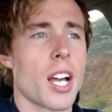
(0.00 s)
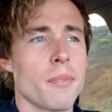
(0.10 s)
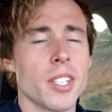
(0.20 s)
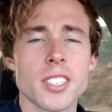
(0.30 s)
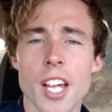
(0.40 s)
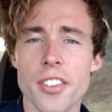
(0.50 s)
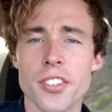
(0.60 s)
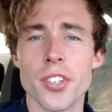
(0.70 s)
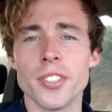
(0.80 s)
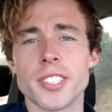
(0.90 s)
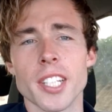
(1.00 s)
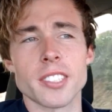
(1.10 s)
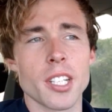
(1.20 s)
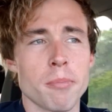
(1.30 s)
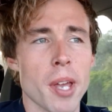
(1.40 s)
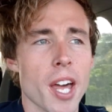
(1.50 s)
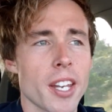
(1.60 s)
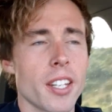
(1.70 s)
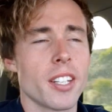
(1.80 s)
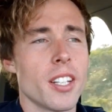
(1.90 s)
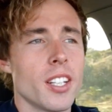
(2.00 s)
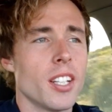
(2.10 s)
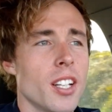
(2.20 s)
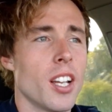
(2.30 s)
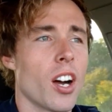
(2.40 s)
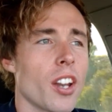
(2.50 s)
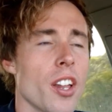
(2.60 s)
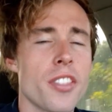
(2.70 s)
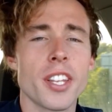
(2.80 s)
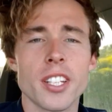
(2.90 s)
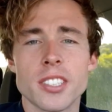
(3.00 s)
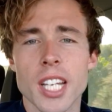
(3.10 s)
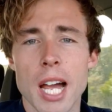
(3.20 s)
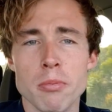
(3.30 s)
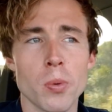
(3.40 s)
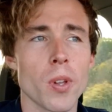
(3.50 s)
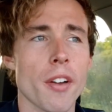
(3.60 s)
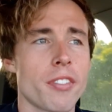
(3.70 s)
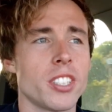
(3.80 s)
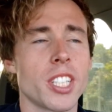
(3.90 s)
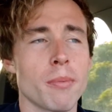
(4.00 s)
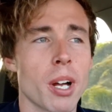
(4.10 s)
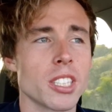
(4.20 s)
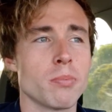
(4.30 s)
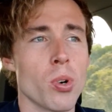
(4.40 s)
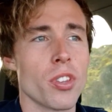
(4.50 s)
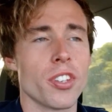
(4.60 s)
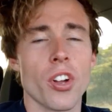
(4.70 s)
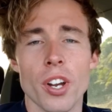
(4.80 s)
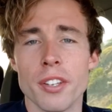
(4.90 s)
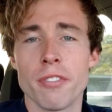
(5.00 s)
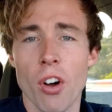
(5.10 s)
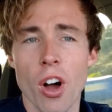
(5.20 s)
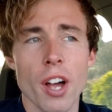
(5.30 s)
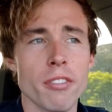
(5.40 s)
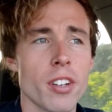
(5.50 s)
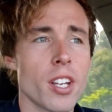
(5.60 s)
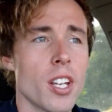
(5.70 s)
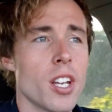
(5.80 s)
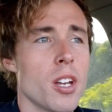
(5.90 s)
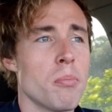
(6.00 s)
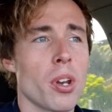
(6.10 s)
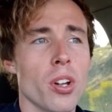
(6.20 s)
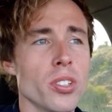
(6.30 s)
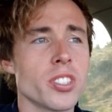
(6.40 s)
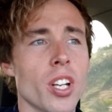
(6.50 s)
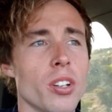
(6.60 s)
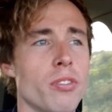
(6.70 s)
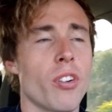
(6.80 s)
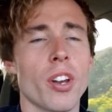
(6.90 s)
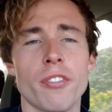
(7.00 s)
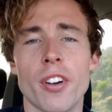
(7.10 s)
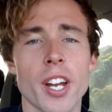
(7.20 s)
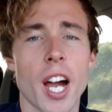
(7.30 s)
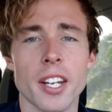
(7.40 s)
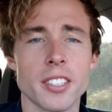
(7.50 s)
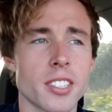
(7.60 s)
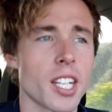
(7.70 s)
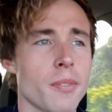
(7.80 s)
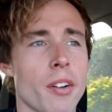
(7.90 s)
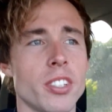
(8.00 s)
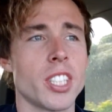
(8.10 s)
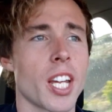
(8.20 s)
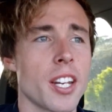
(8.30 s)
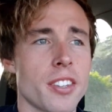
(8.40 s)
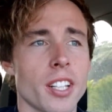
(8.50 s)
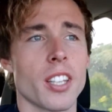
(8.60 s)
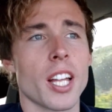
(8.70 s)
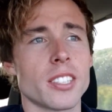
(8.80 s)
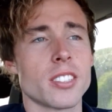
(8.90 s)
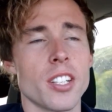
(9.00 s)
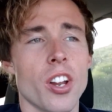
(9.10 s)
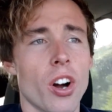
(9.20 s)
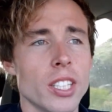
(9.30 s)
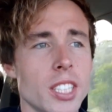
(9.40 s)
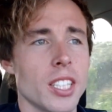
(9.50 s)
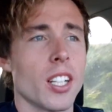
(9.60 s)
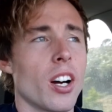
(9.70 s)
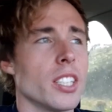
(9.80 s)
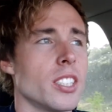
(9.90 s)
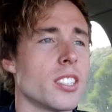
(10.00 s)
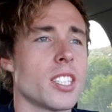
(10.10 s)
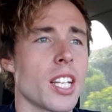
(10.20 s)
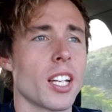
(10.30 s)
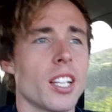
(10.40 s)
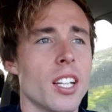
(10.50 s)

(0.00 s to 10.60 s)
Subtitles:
There's nothing too sexy about it. I don't think he's capable of averaging much more than 95, but I also find it very hard to see him averaging anything less than 90. I just think